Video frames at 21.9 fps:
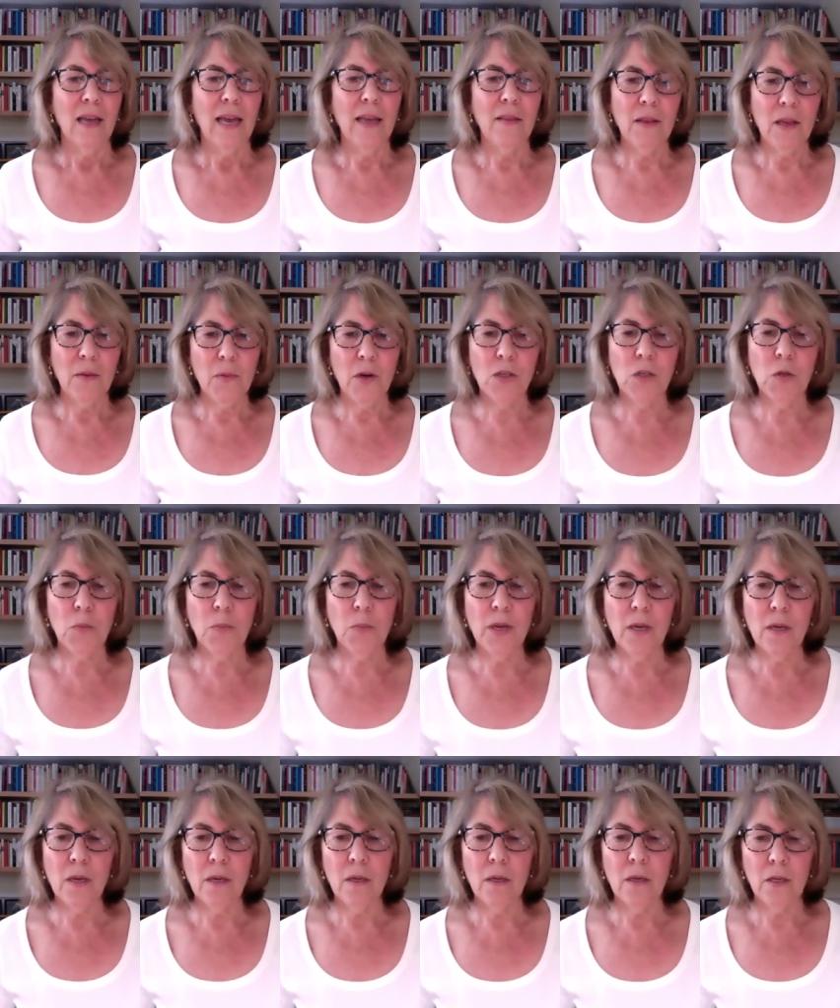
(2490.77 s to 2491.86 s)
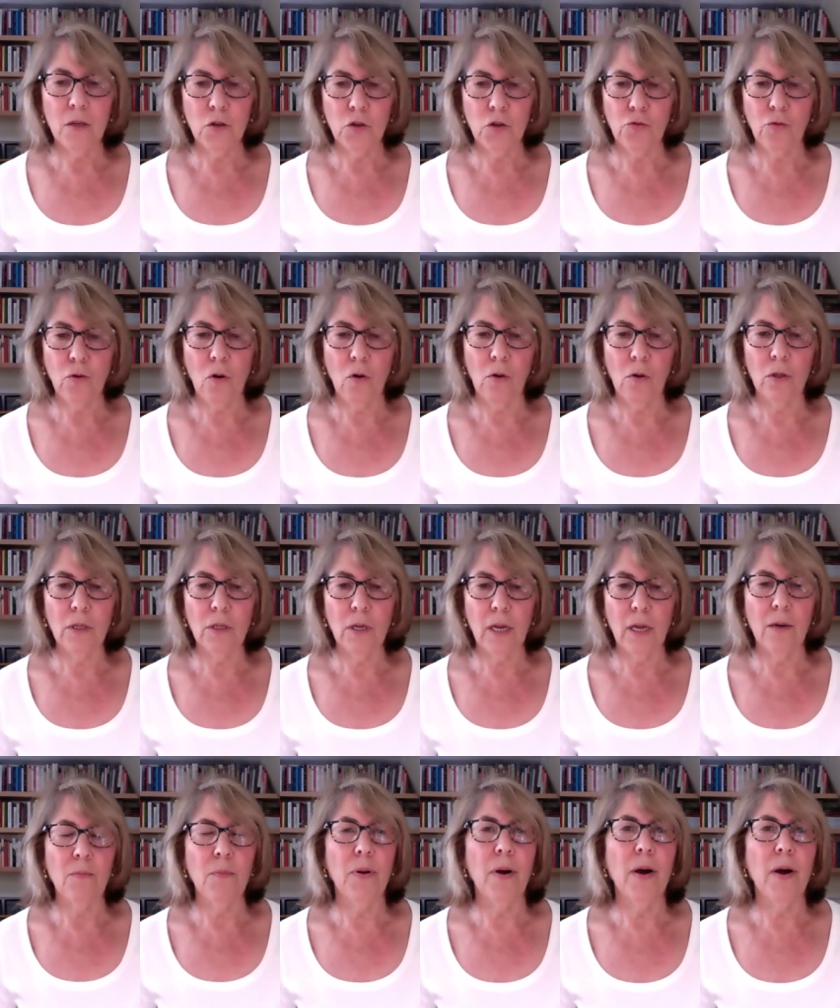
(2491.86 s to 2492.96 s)
And they must be controlled
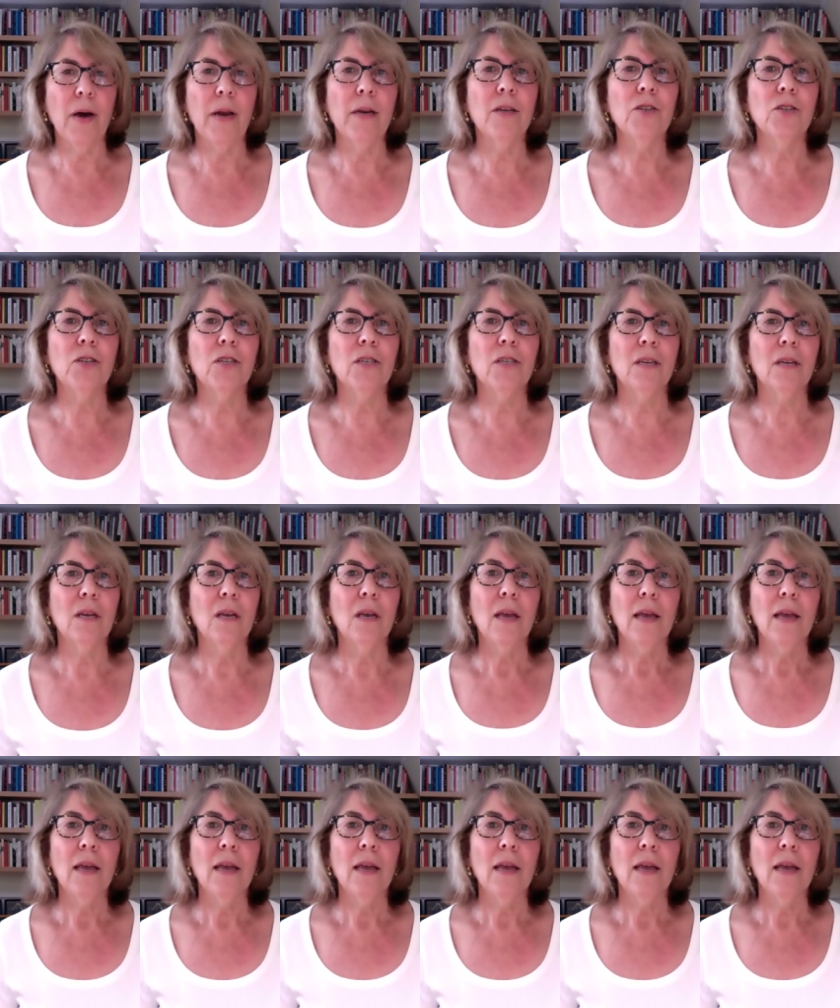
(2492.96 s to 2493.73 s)
and punished.